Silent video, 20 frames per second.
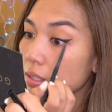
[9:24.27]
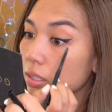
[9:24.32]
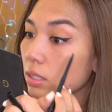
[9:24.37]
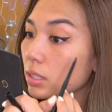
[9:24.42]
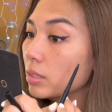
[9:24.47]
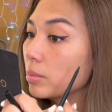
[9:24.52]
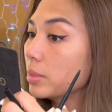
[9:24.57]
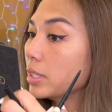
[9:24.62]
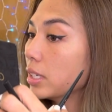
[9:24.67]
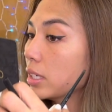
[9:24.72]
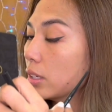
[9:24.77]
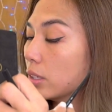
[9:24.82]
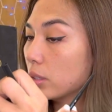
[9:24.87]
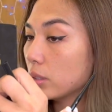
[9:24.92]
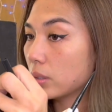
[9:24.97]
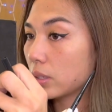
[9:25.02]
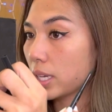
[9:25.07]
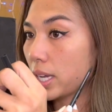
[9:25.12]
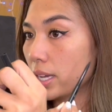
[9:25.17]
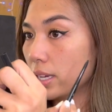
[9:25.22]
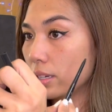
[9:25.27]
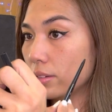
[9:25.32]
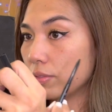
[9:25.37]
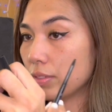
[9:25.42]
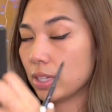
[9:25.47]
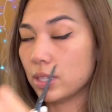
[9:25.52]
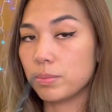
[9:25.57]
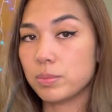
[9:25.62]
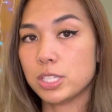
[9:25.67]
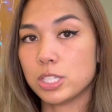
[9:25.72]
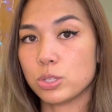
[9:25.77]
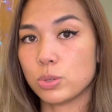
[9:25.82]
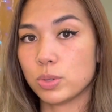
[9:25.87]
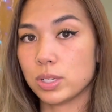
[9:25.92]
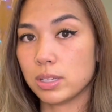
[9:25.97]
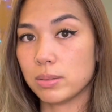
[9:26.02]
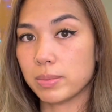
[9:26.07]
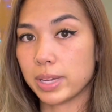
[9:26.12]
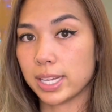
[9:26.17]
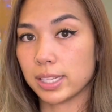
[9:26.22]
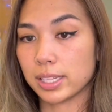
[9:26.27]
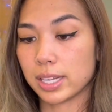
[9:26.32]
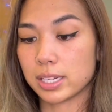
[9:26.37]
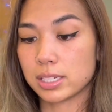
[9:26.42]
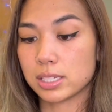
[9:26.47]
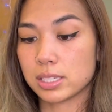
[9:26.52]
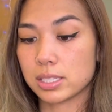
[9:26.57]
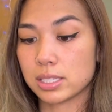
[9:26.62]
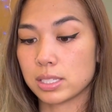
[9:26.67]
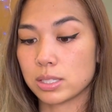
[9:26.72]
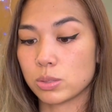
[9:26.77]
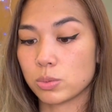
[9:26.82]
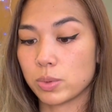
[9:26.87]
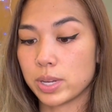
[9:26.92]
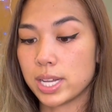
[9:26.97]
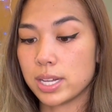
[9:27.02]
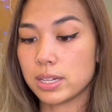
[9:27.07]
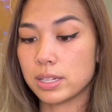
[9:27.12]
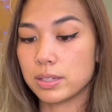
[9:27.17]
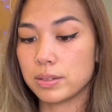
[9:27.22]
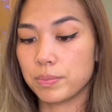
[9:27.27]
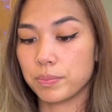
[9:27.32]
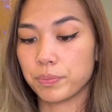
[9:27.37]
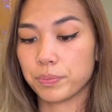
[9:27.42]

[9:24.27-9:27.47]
I'm gonna go kind of in between my lashes as well.